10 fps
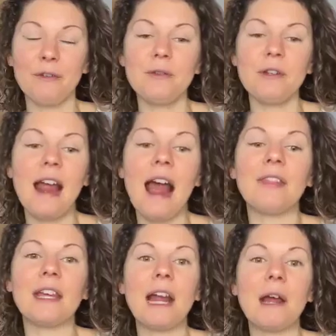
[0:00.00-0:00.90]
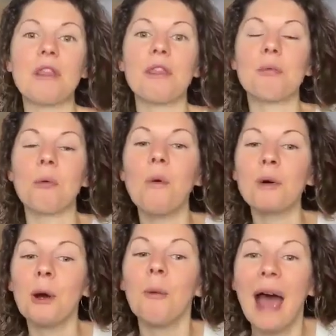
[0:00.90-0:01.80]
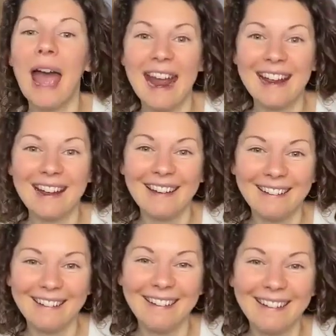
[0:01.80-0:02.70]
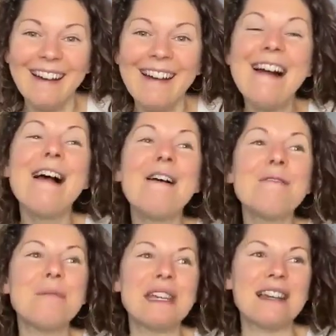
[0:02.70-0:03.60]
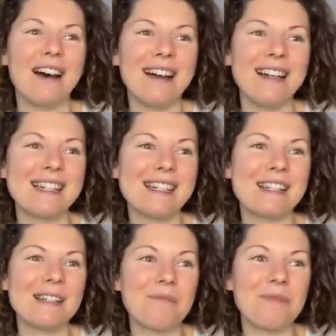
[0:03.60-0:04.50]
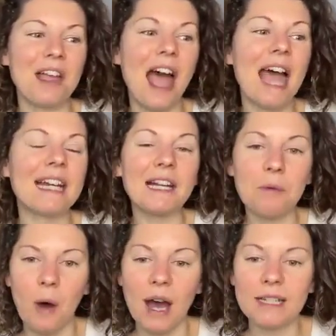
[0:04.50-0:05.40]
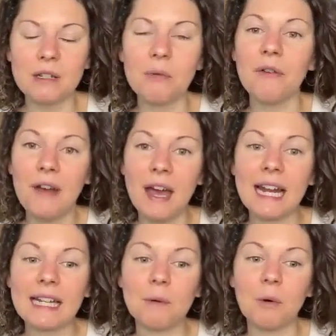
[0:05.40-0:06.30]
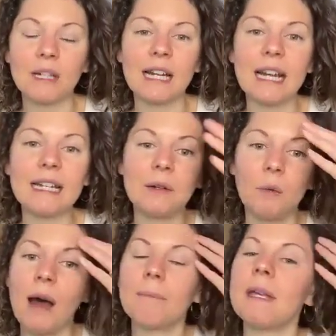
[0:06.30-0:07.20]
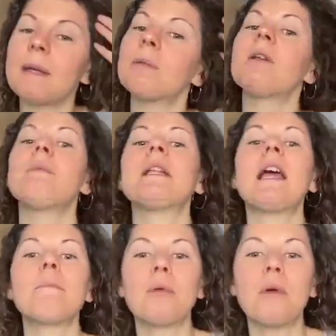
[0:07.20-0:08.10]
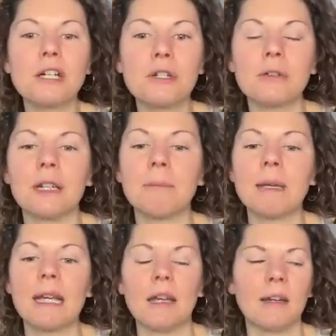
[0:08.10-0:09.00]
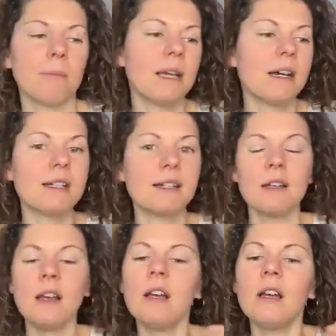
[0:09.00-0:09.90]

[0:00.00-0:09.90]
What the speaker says: food and then I would throw it away because I didn't want to offend anyone and I didn't want people to be like pressuring me and because,